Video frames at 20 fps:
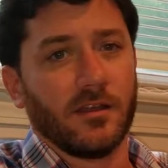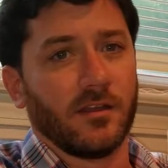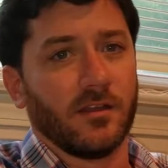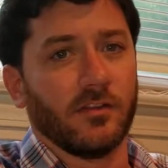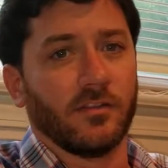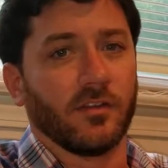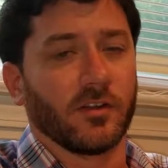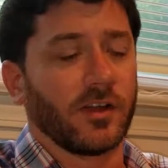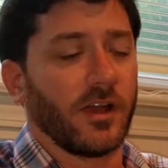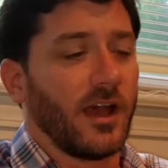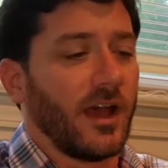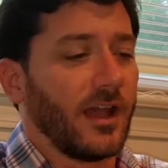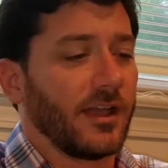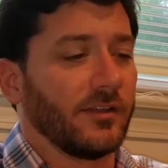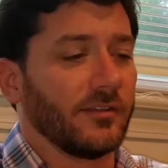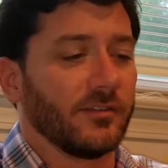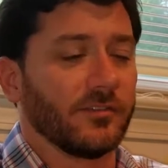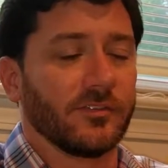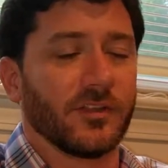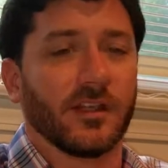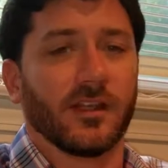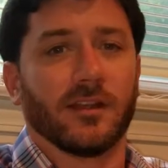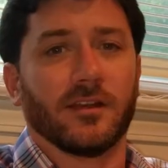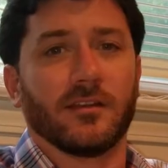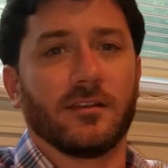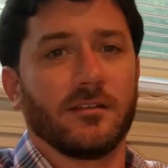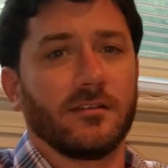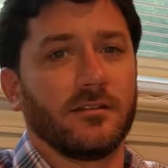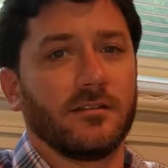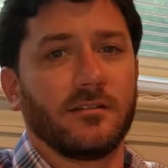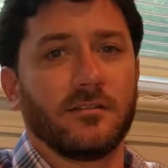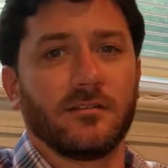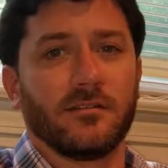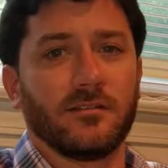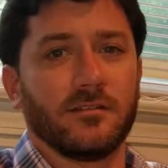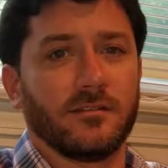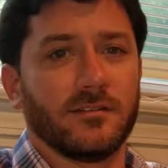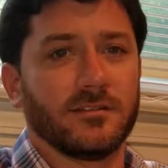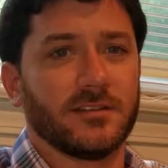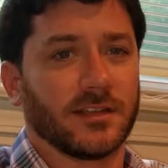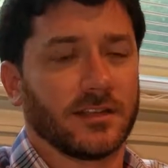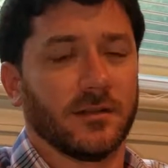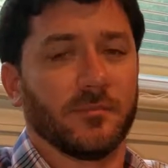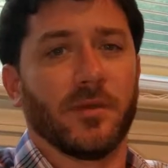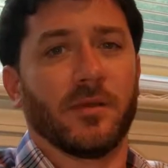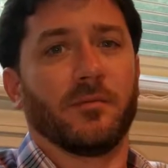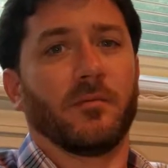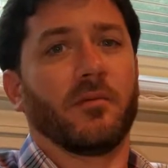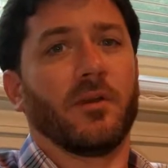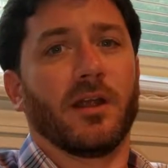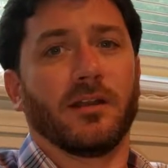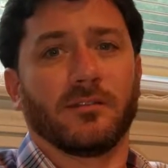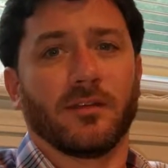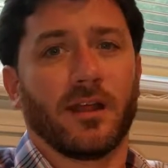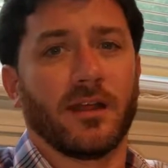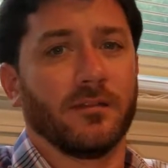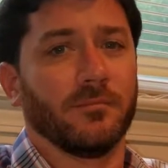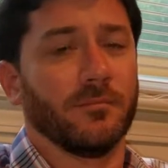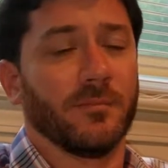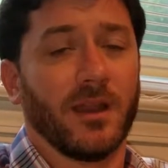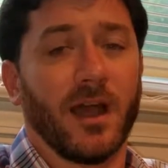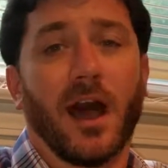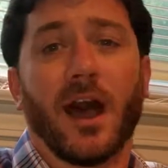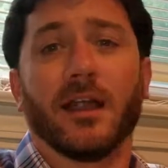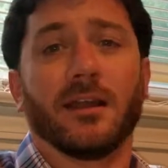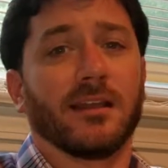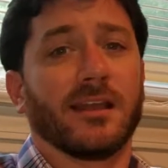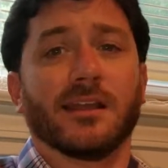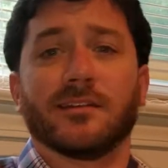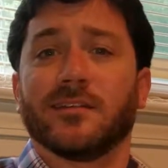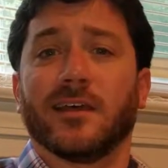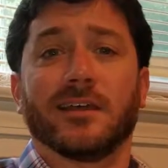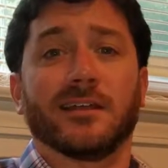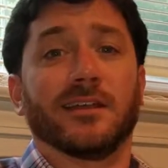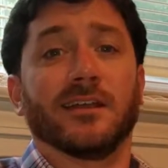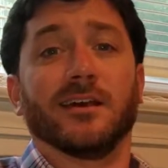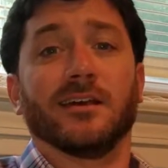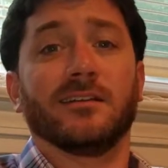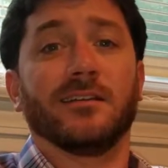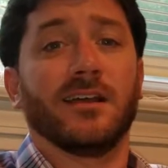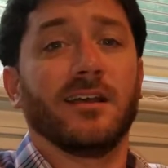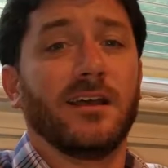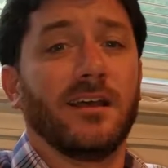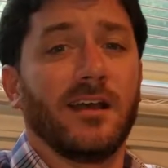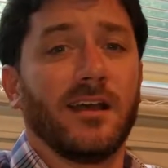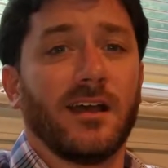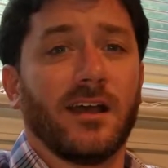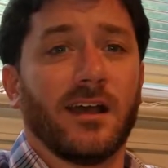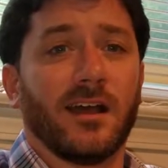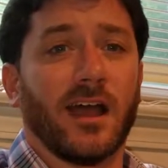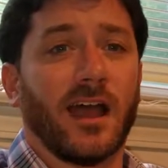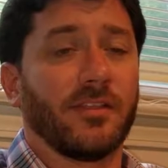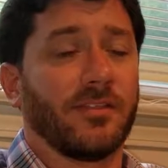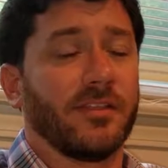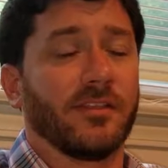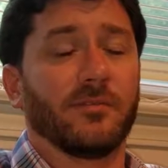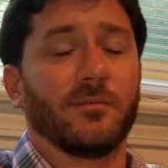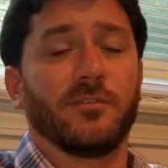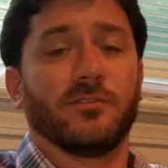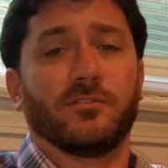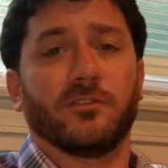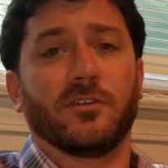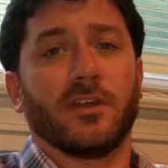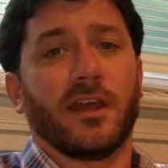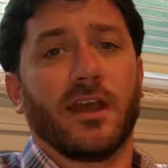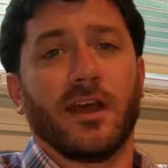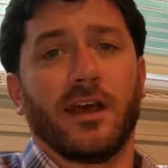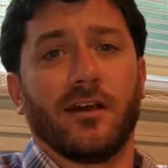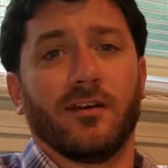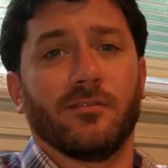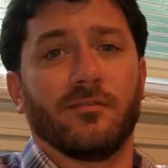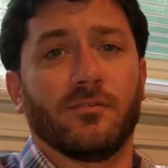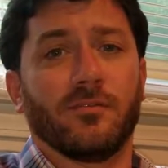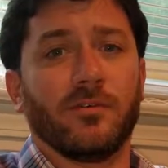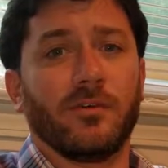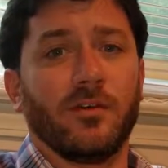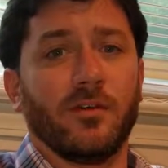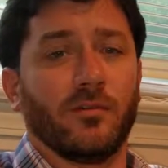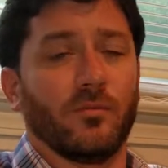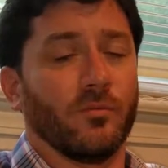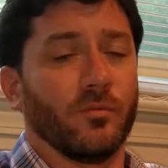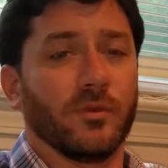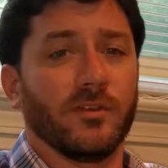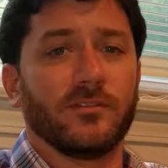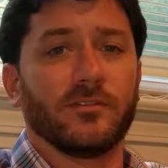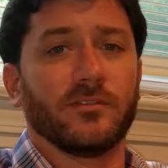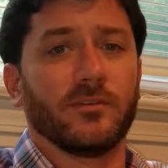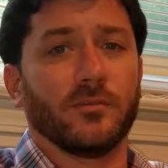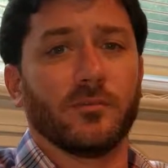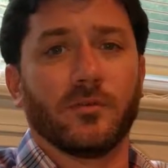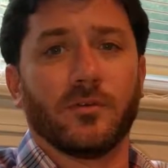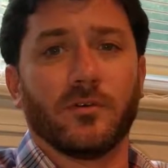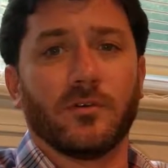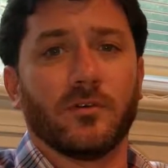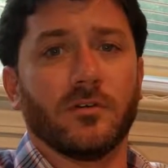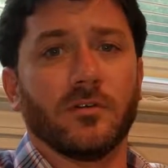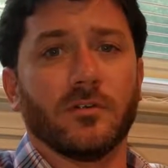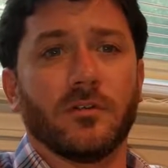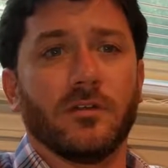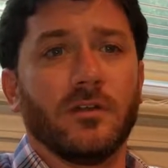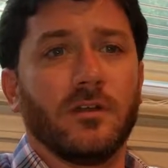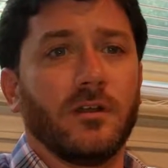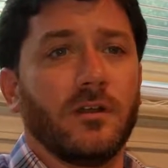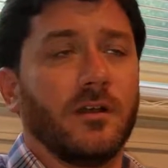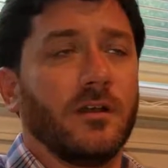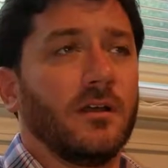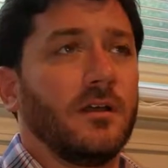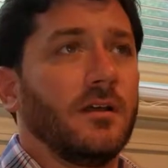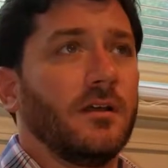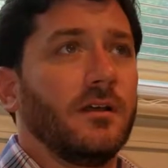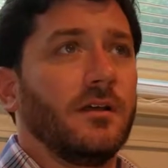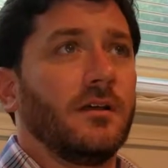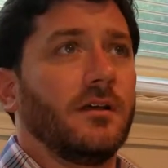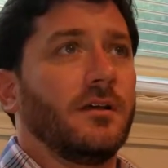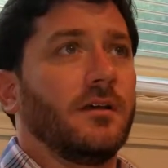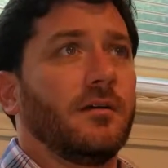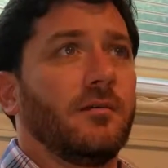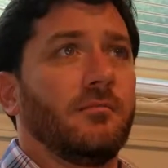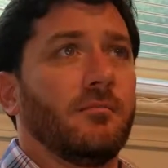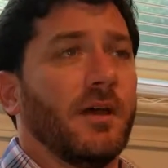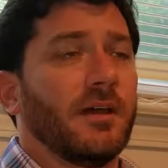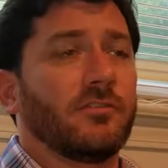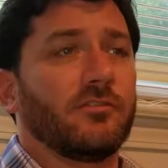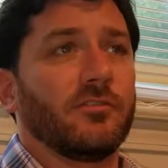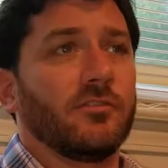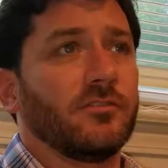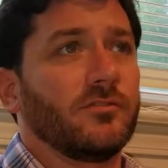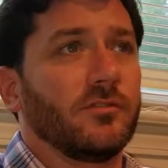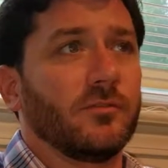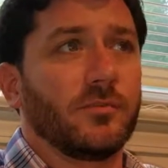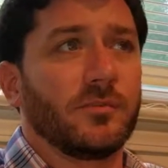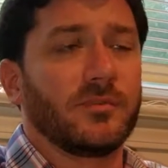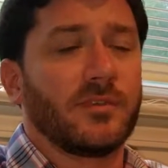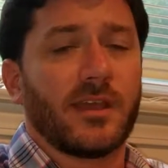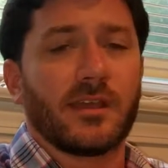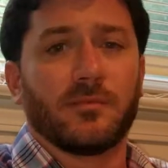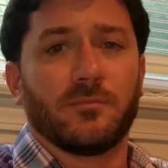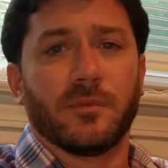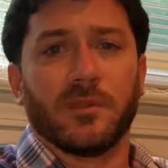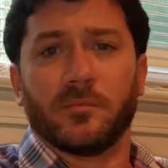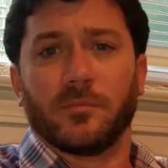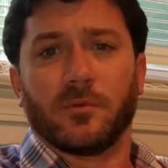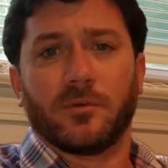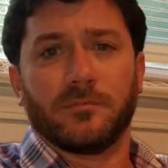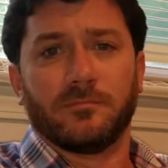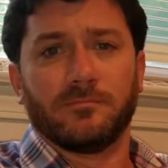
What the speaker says: Look, I understand Second Amendment rights. I am not anti-gun. I think we should have reasonable measures to protect people.